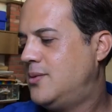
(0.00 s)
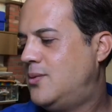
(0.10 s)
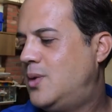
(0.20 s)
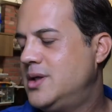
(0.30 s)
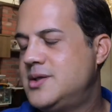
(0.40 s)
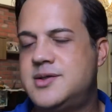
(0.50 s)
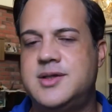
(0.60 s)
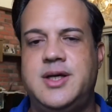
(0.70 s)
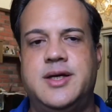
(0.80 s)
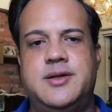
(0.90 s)
Once
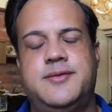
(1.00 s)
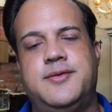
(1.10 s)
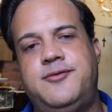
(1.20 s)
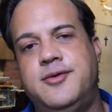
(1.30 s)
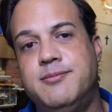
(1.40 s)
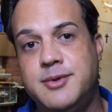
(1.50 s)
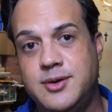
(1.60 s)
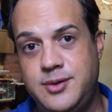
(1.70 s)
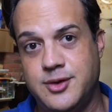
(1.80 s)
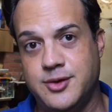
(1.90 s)
they get
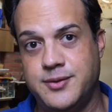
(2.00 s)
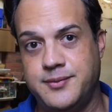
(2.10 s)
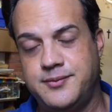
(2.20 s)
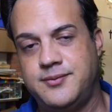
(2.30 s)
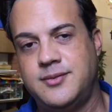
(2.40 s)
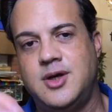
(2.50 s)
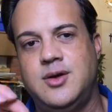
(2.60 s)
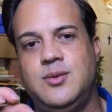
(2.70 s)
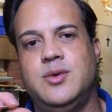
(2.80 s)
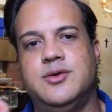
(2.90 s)
familiar
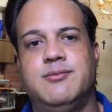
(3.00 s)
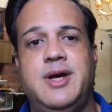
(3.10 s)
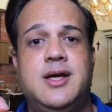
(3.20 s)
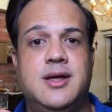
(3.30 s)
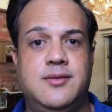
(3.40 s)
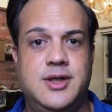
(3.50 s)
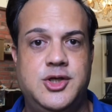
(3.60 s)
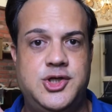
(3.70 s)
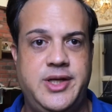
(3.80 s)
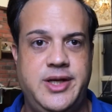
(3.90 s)
with making these
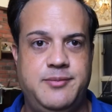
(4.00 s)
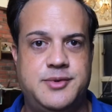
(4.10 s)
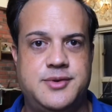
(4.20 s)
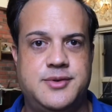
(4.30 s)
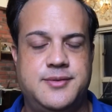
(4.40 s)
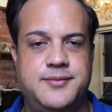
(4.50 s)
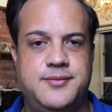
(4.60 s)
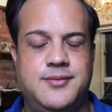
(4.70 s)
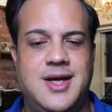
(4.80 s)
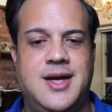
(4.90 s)
shapes
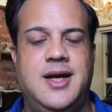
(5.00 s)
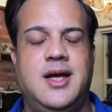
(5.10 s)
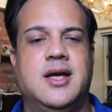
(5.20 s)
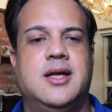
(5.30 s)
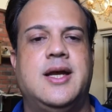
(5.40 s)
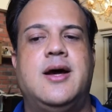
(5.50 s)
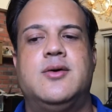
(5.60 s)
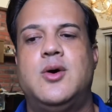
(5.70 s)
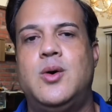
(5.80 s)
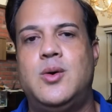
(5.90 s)
and how
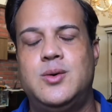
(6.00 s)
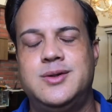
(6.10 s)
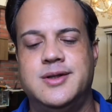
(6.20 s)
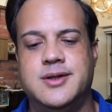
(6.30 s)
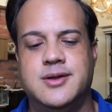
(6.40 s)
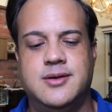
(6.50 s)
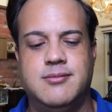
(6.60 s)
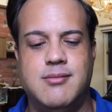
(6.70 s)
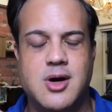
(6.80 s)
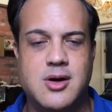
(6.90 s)
to hold their
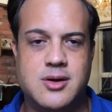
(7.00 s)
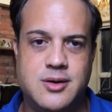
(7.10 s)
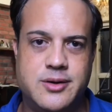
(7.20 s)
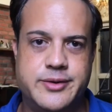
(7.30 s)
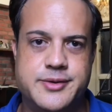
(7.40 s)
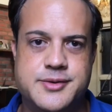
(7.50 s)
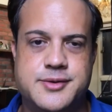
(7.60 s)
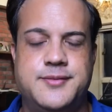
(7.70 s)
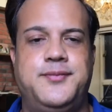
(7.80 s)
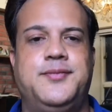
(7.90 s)
markers
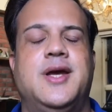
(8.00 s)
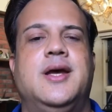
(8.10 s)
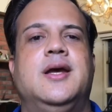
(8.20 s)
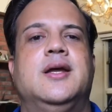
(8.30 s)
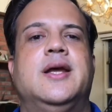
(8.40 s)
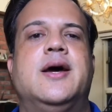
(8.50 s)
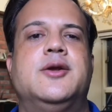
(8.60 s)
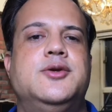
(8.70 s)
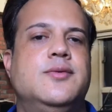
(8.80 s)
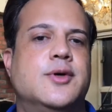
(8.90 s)
and how to
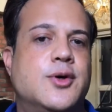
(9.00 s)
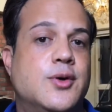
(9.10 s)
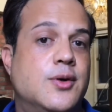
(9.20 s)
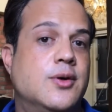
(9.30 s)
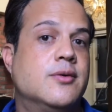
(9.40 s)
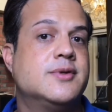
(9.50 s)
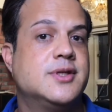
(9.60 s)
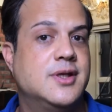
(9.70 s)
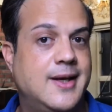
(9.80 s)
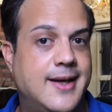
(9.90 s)
do the curves
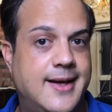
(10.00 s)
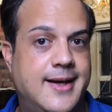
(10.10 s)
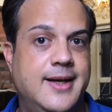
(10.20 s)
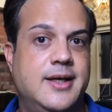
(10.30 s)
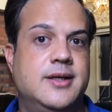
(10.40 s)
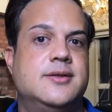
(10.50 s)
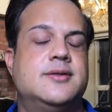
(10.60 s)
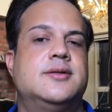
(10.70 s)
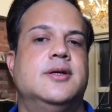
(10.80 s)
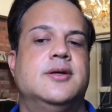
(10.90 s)
and the
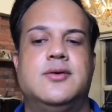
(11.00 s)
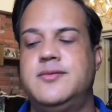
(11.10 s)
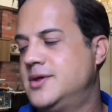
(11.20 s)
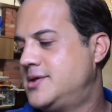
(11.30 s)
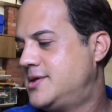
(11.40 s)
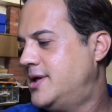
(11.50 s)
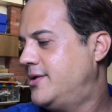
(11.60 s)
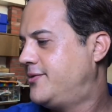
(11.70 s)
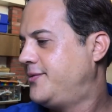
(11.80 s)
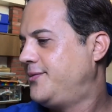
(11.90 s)
lines and all this
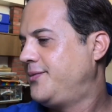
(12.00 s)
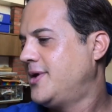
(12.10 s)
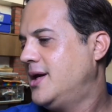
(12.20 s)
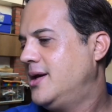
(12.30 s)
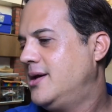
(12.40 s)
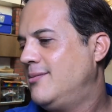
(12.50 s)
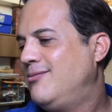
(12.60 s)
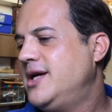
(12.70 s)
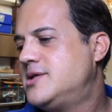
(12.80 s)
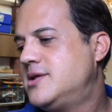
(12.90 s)
stuff,
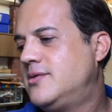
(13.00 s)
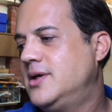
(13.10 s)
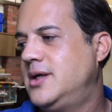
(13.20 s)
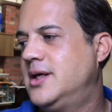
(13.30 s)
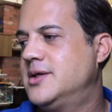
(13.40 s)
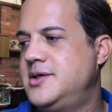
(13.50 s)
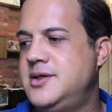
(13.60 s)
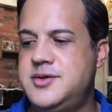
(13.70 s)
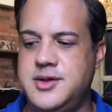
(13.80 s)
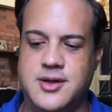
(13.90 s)
basically it gets
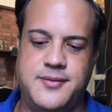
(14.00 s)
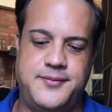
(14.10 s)
easier.